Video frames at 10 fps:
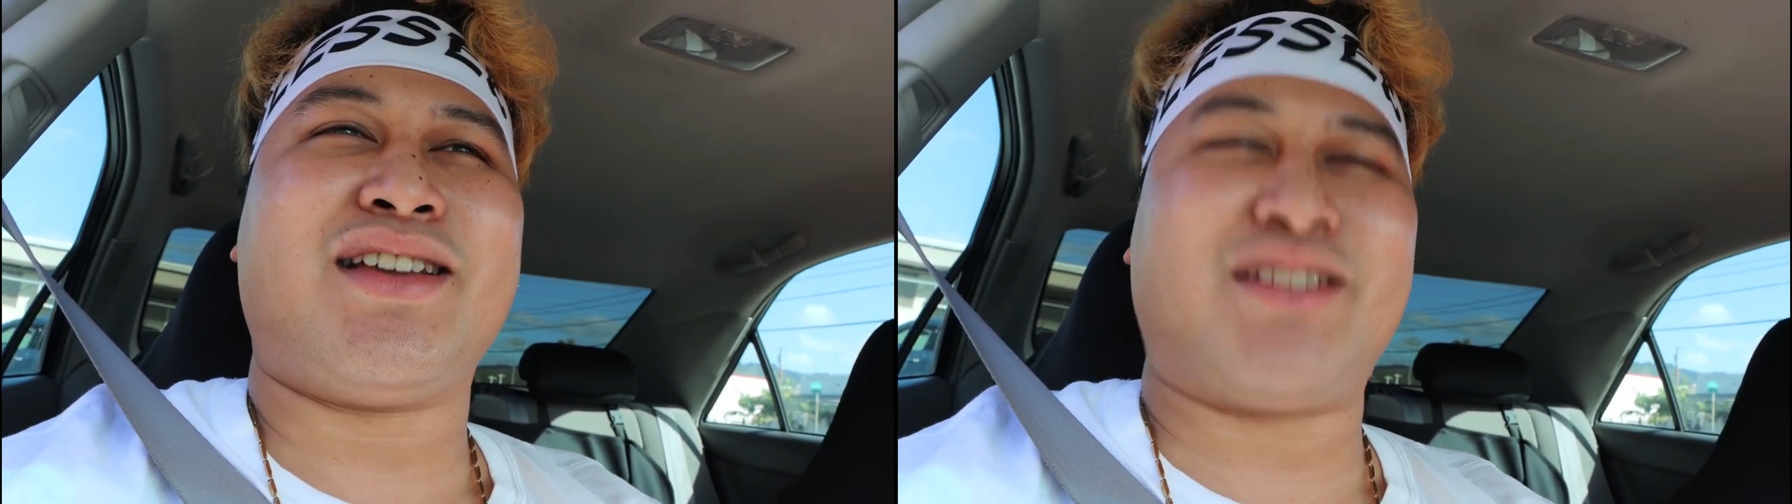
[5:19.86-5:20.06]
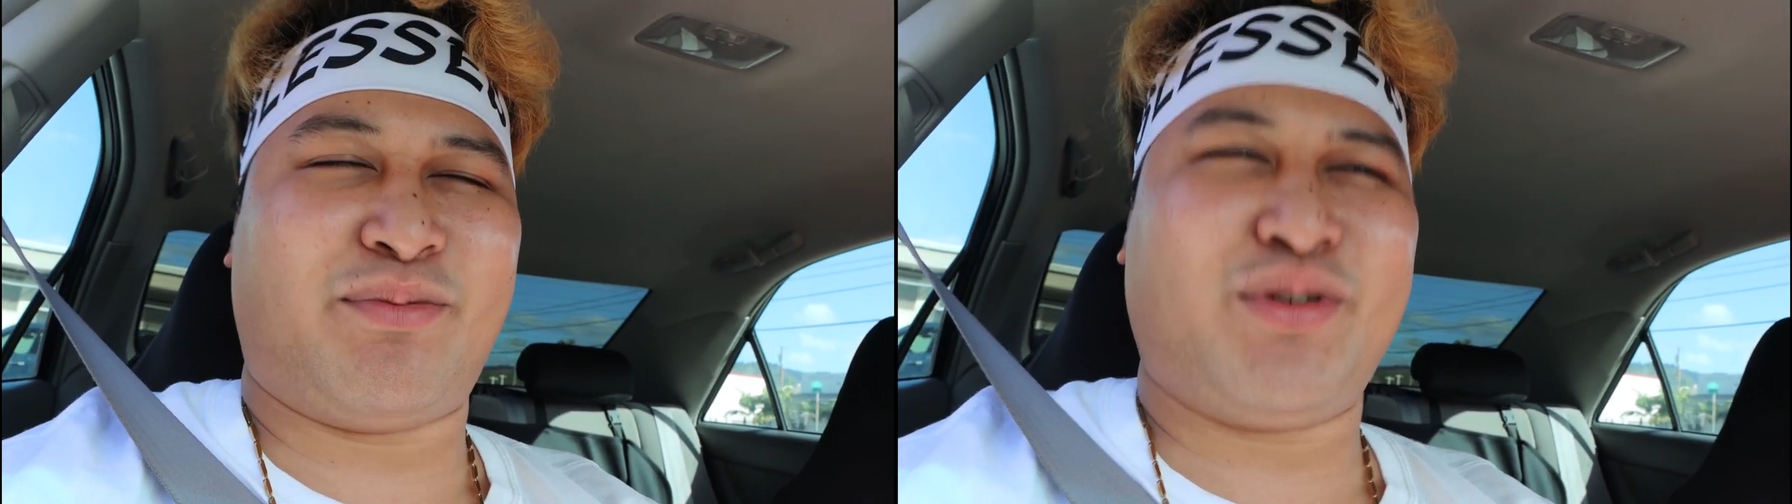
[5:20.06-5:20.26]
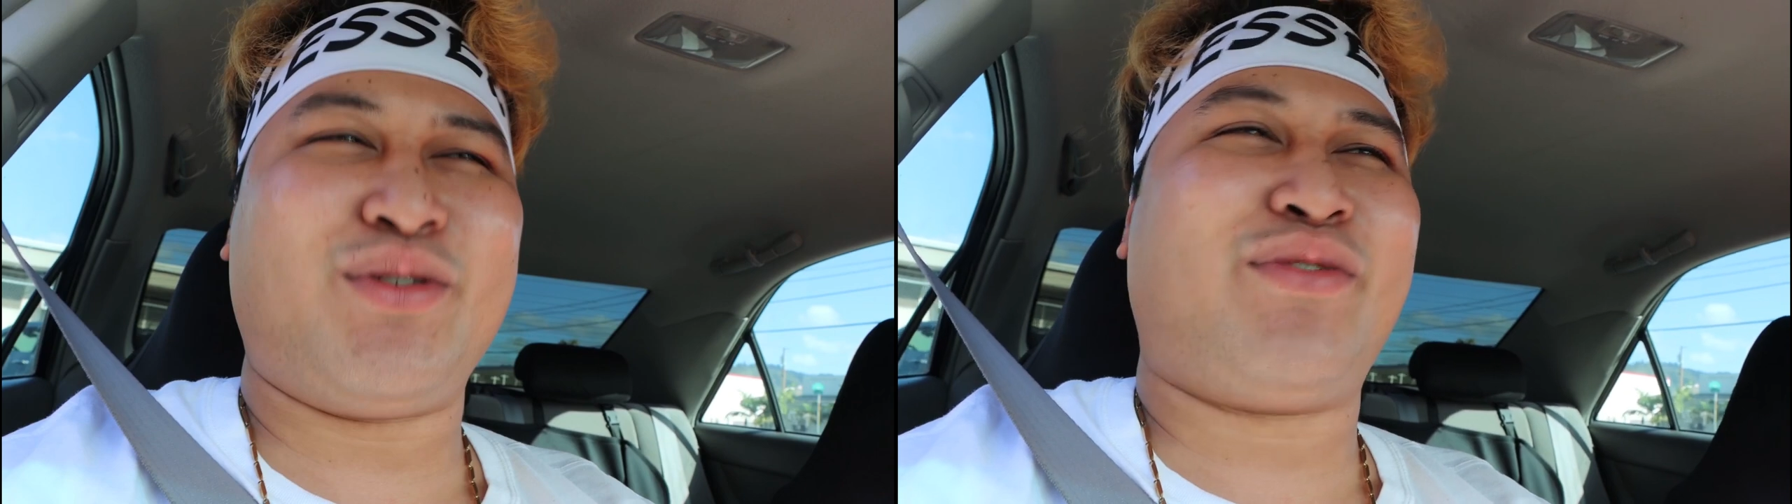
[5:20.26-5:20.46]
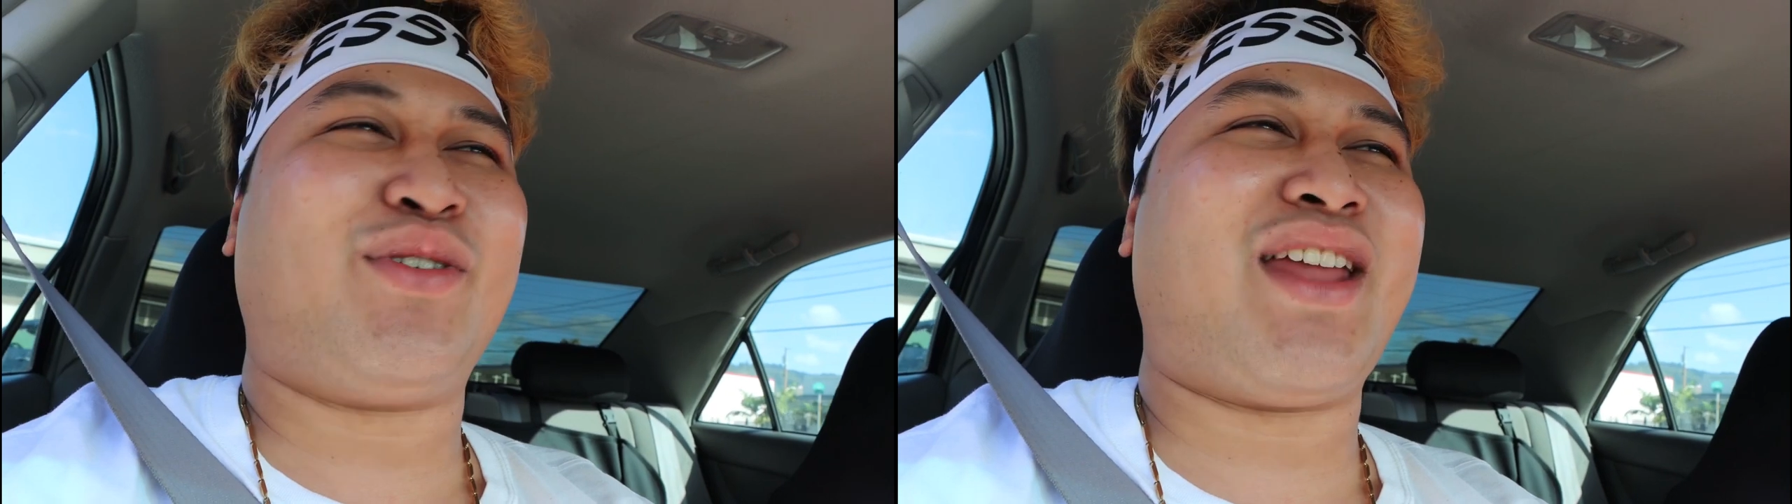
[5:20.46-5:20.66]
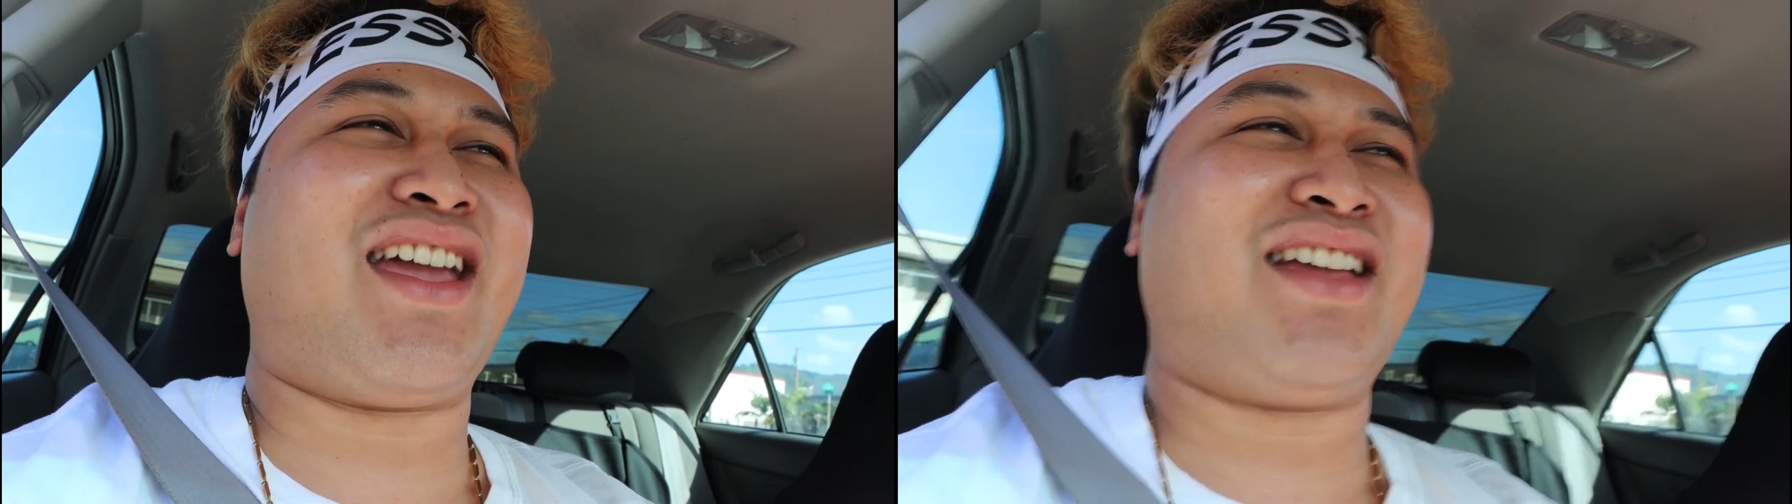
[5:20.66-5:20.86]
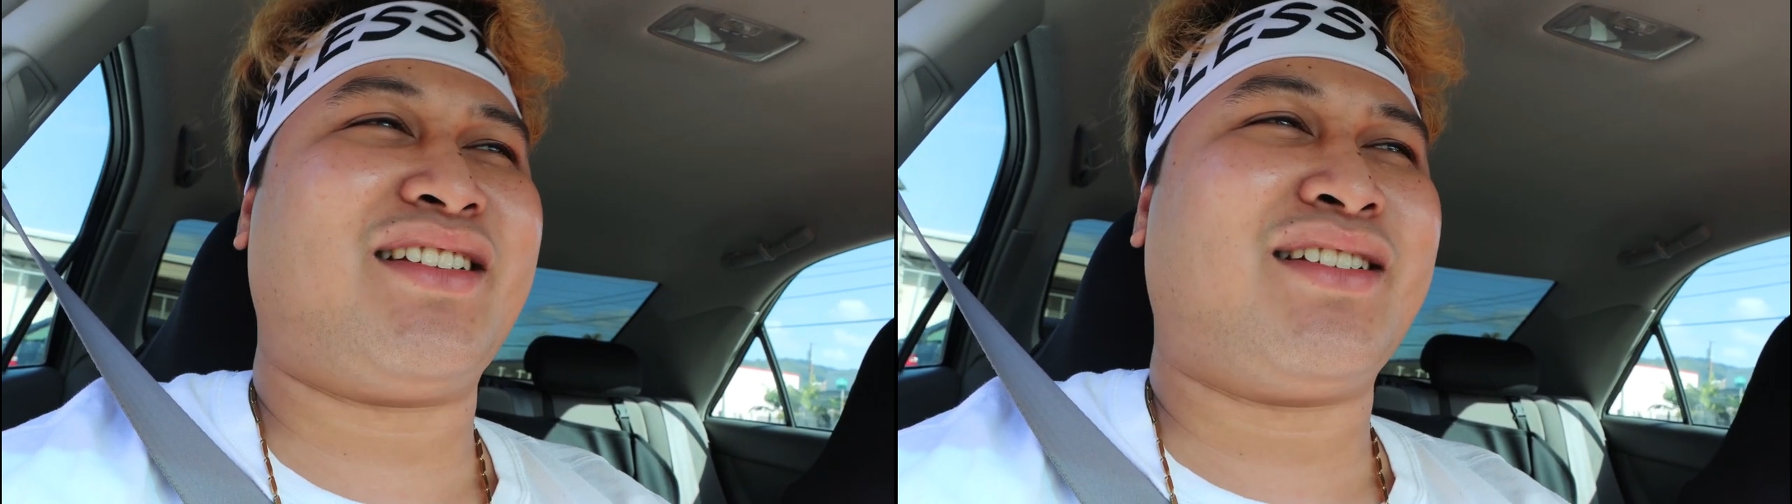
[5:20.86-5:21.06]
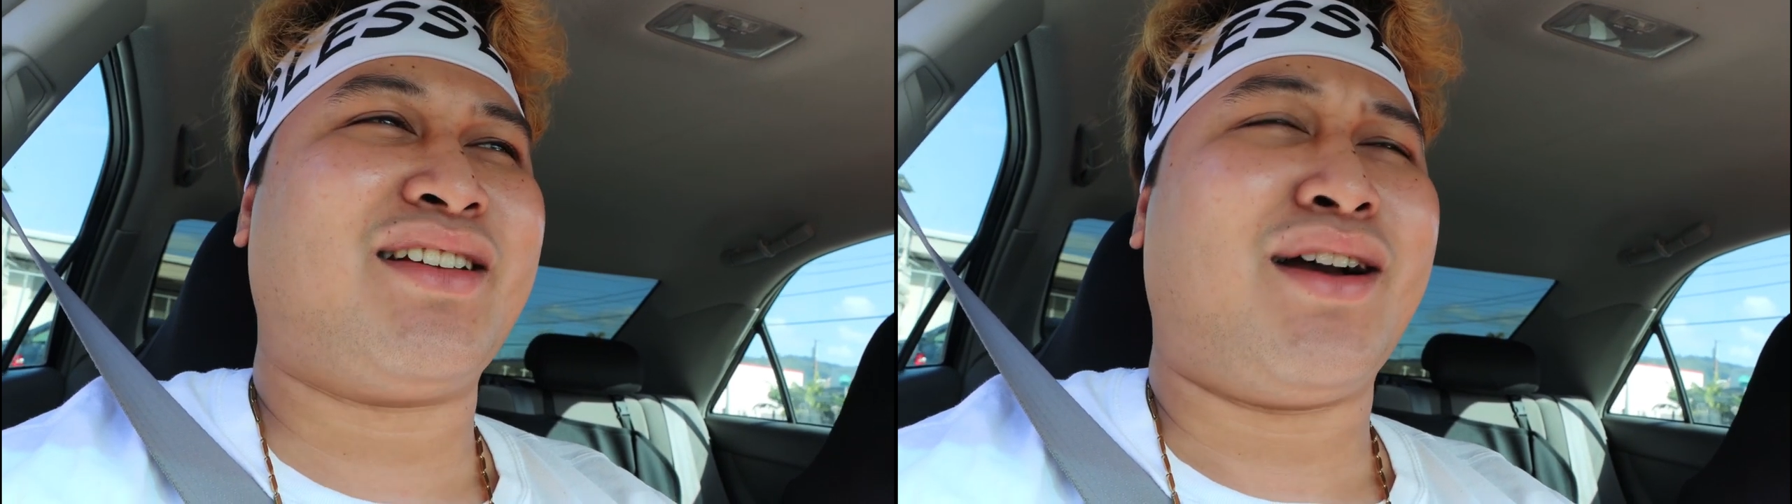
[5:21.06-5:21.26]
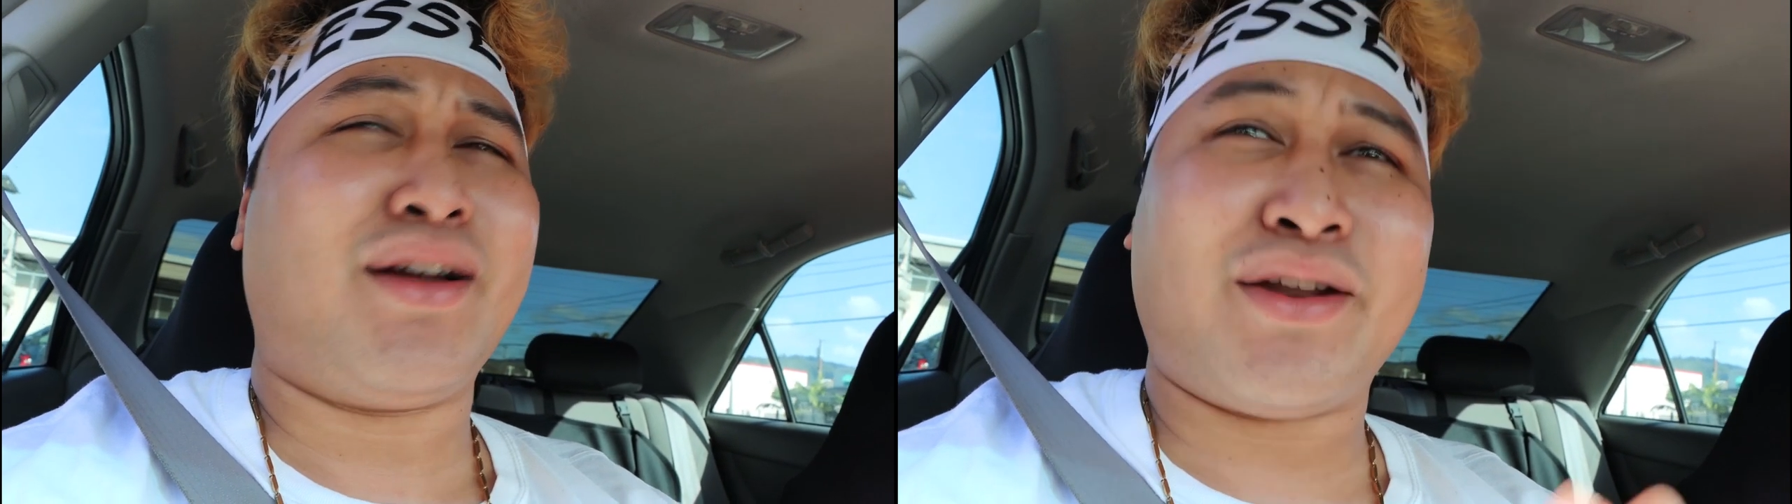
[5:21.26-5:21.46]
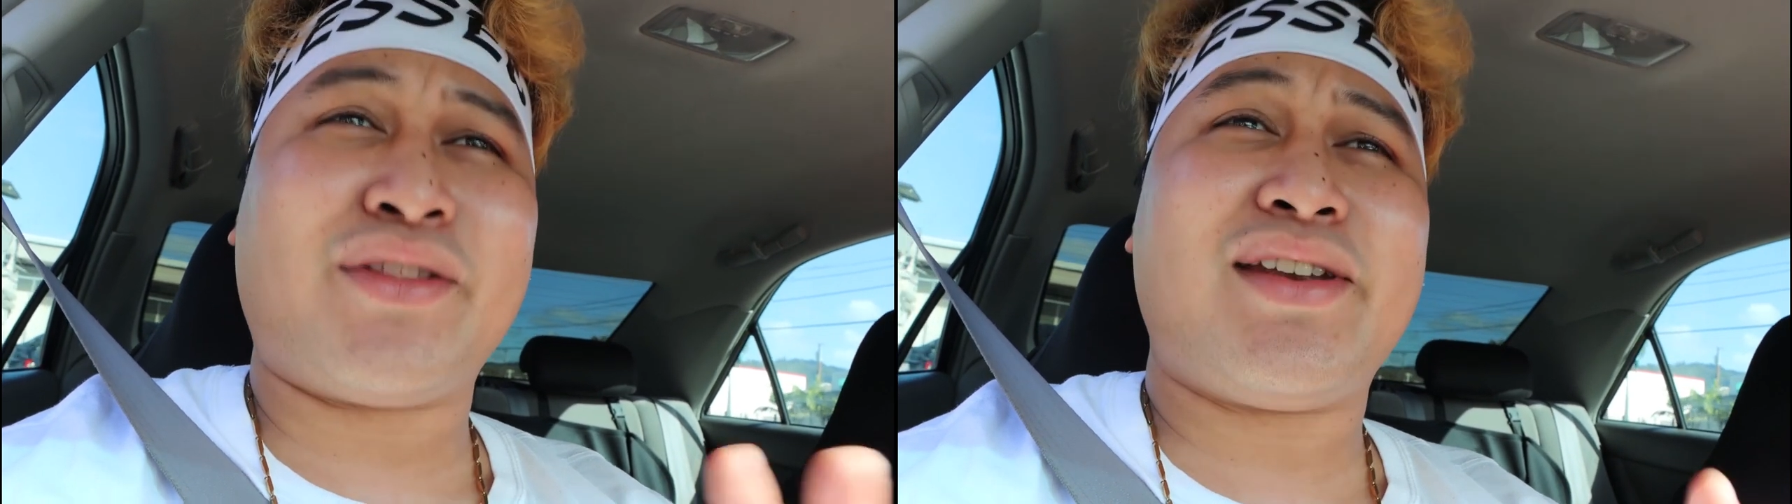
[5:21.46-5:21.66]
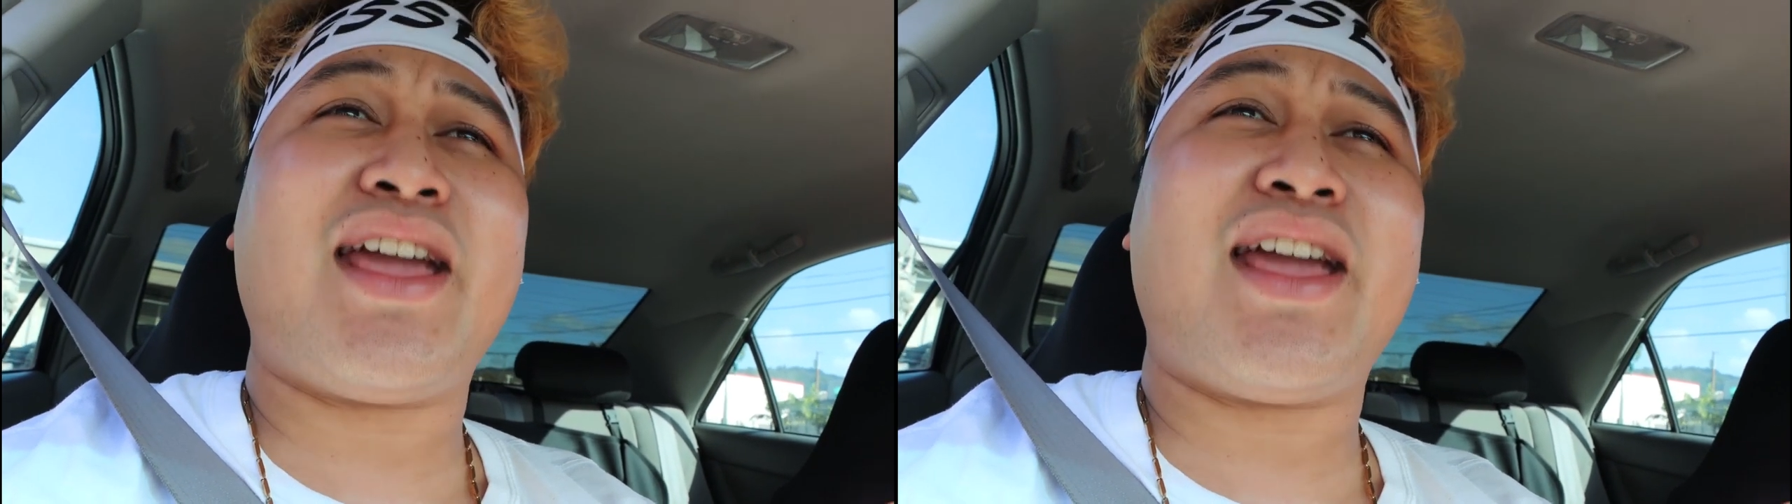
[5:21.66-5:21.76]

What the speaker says: It's a beautiful day. Another